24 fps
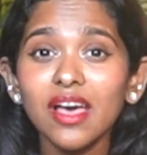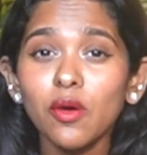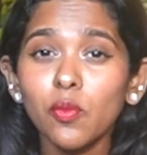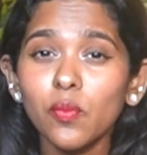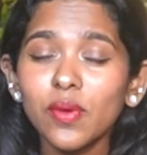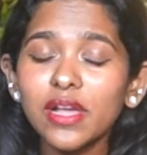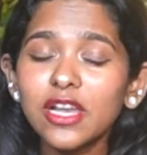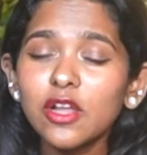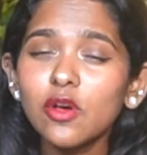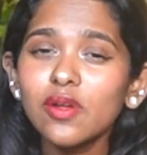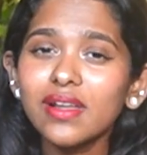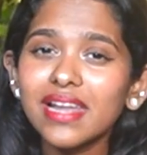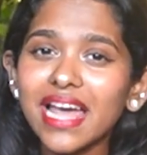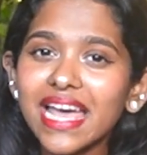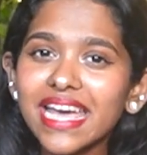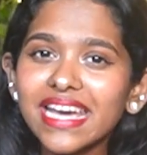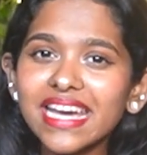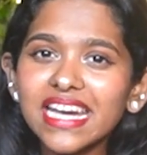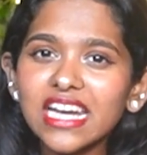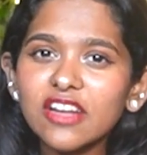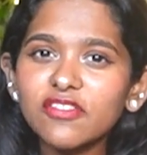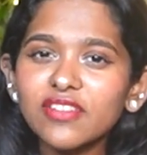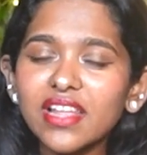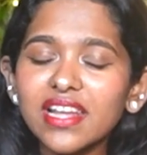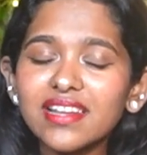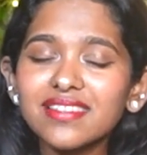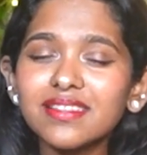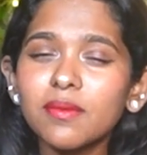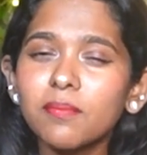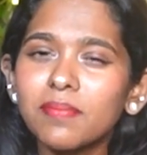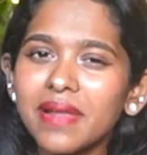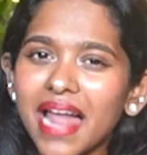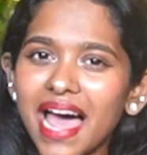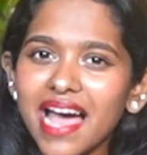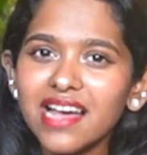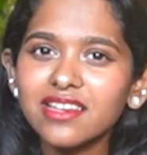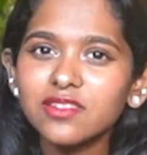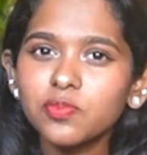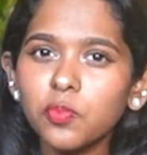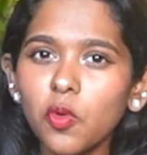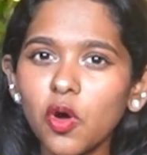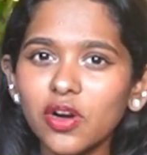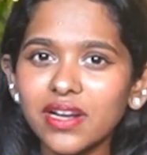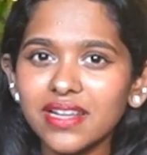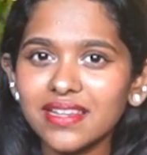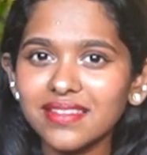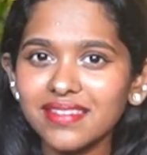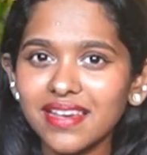Will you like it if there is a black
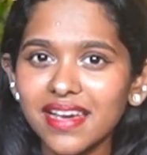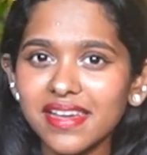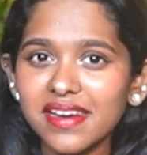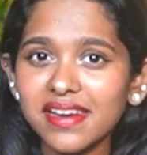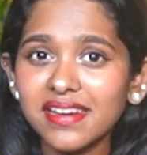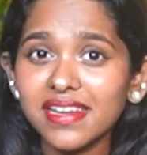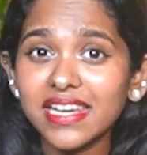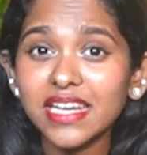spot inside it?